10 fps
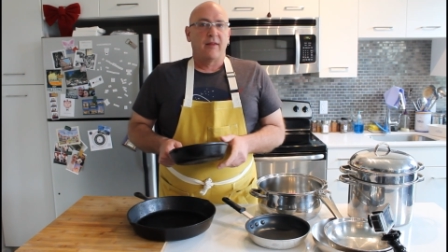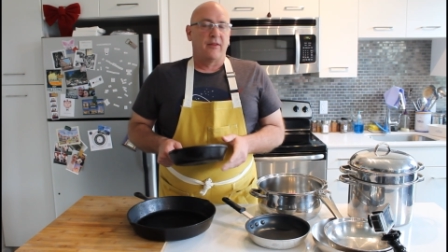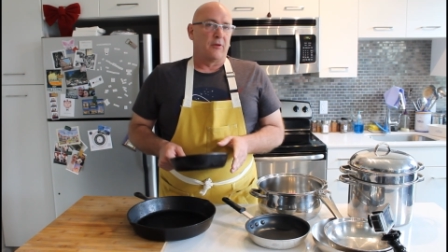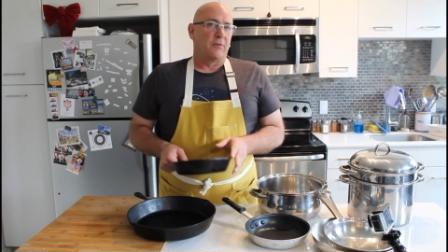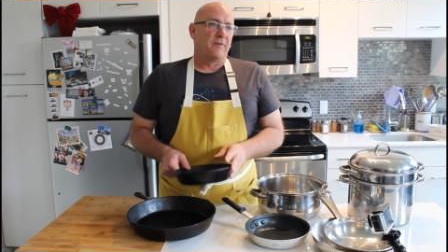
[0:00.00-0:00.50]

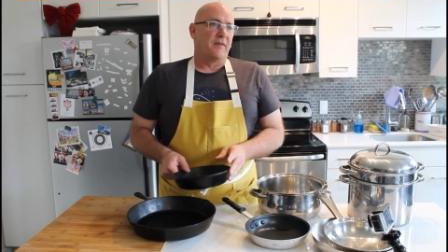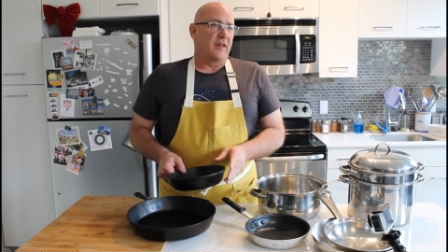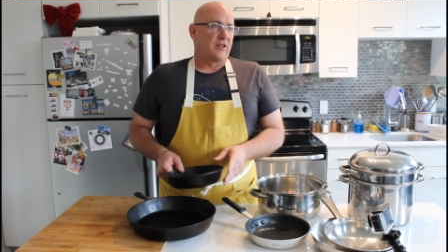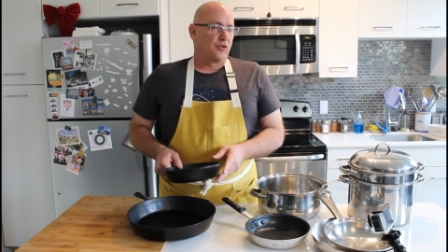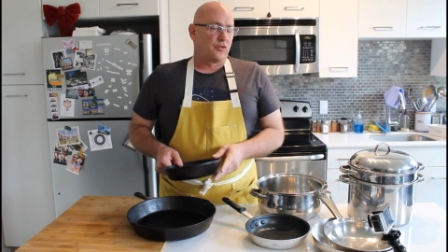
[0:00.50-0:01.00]
They're
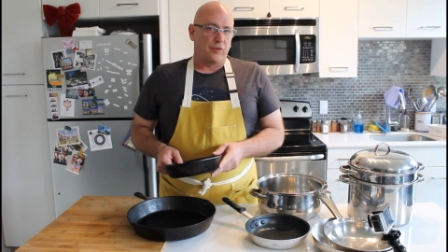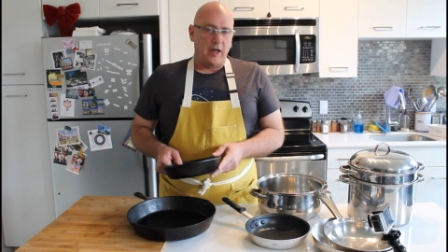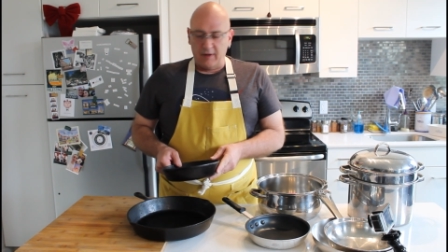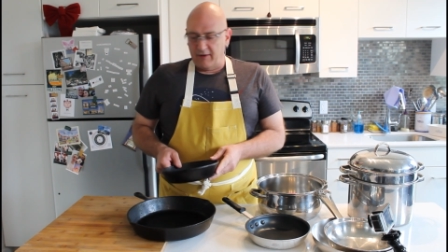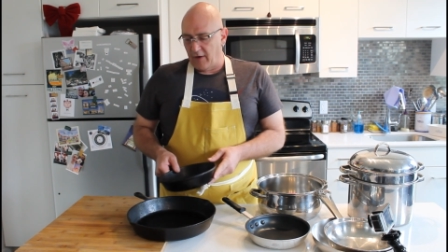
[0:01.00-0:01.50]

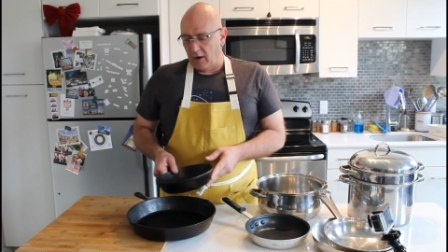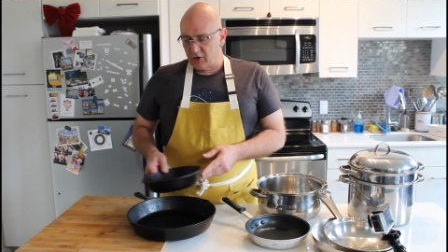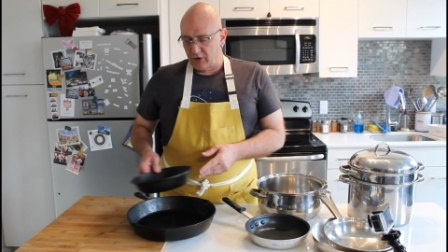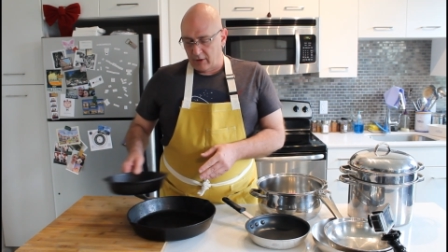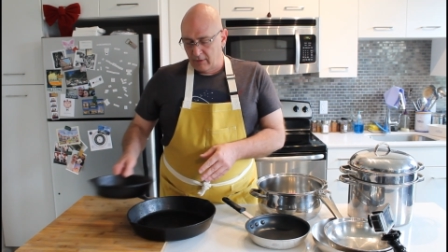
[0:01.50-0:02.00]
extremely
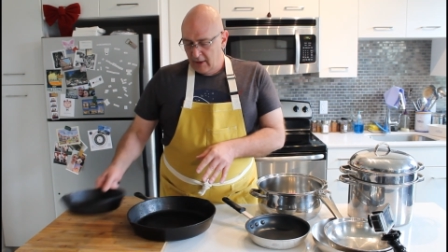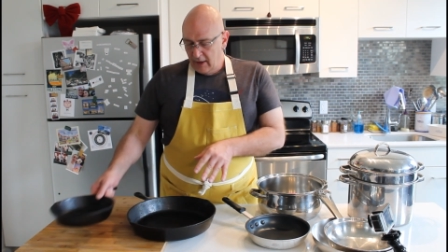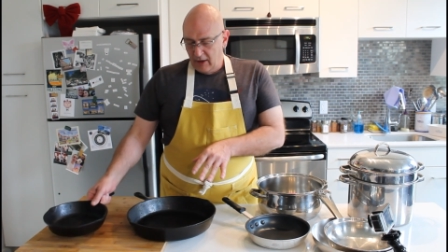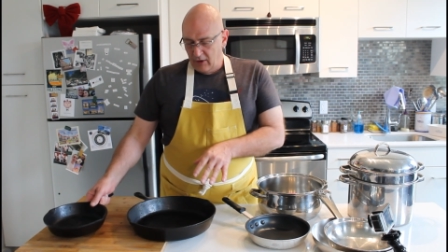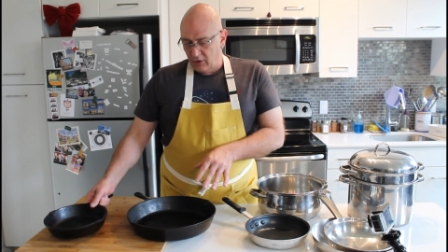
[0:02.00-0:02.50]
functional.
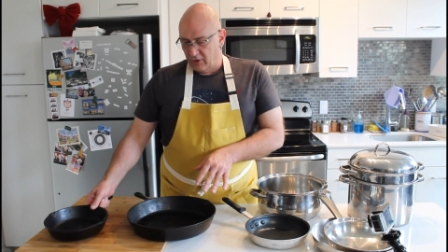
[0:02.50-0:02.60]
You